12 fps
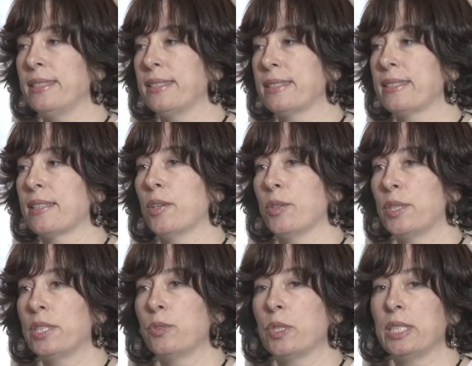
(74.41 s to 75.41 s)
It's the
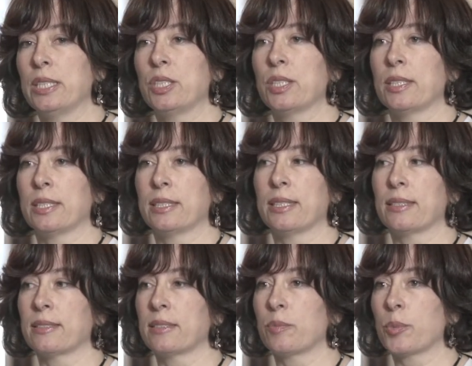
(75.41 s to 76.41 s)
only tradition that
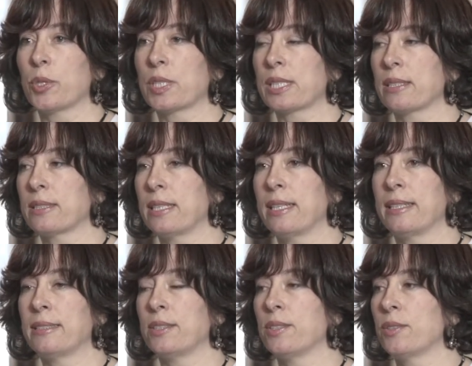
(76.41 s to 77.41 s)
doesn't
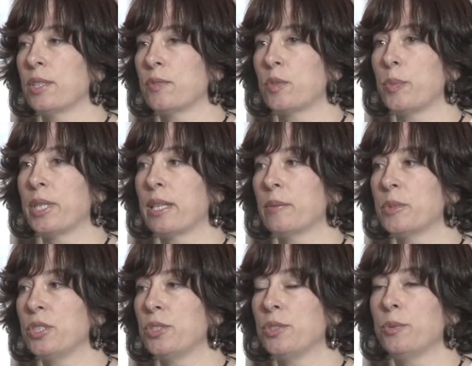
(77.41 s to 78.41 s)
proselytize. You don't have to
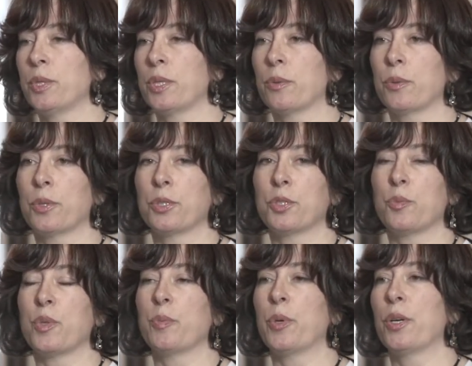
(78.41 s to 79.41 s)
become a Jew in order to
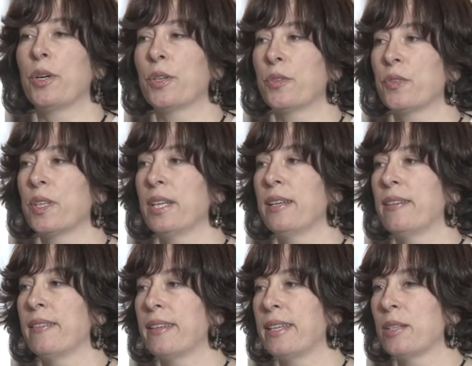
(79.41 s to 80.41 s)
be part of
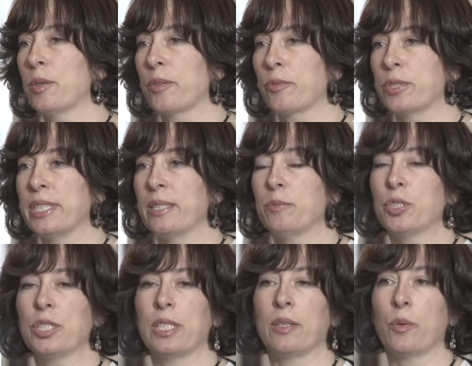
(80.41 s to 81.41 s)
the era of
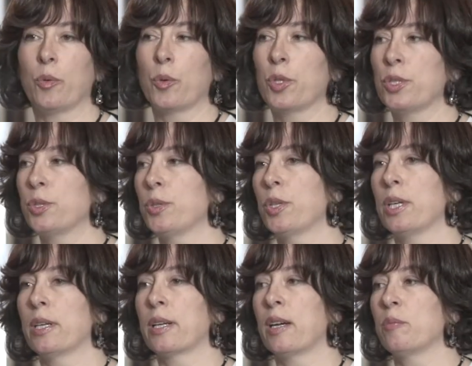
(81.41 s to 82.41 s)
redemption, in order to
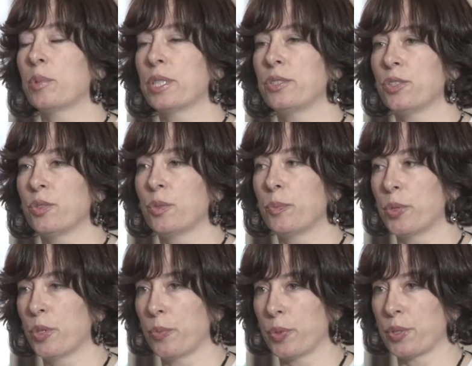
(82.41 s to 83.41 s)
accomplish your
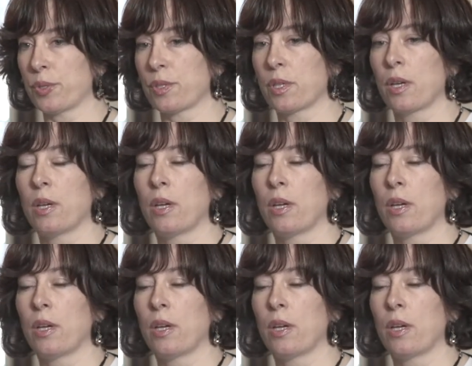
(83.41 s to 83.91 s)
purpose.